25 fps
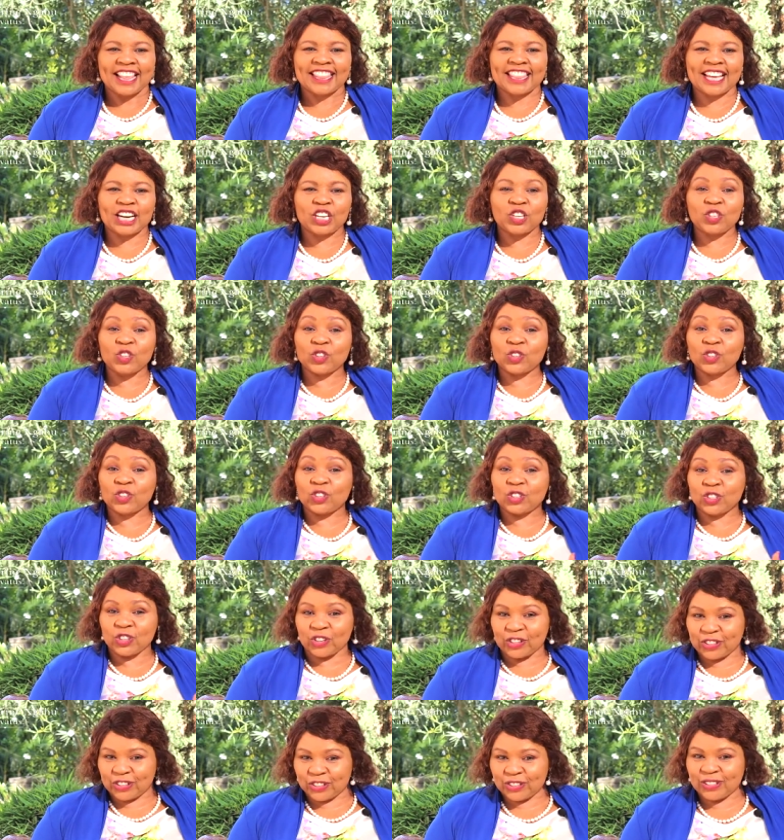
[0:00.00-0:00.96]
that you should
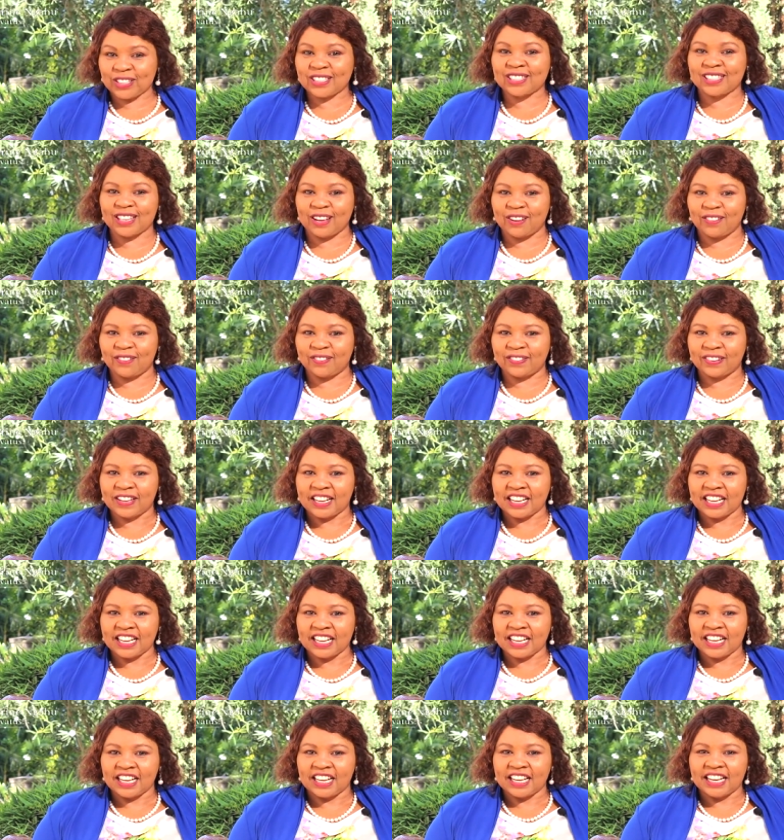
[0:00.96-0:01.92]
talk to yourself
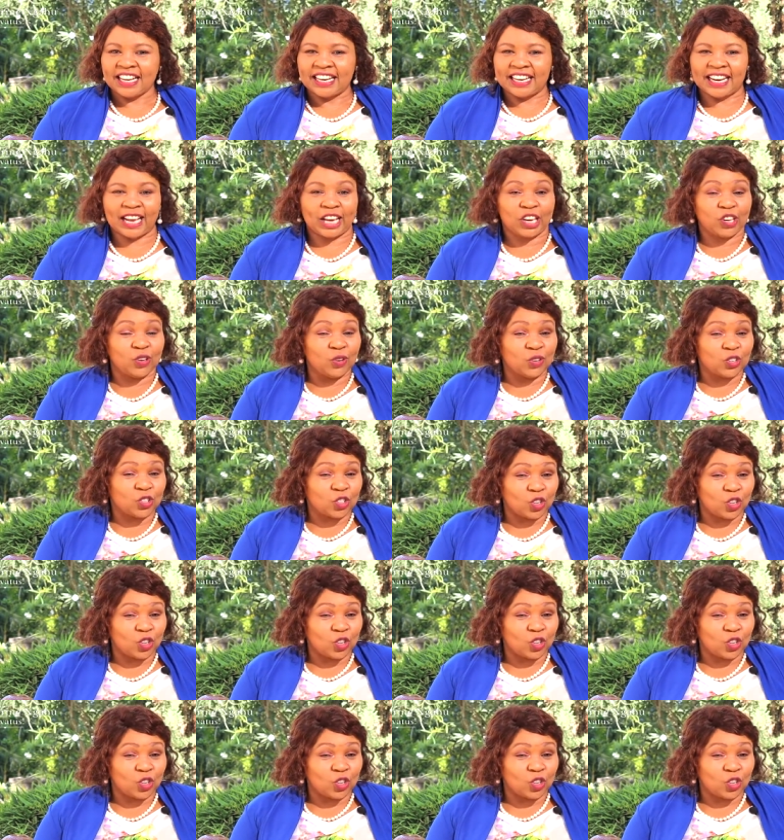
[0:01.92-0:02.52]
like you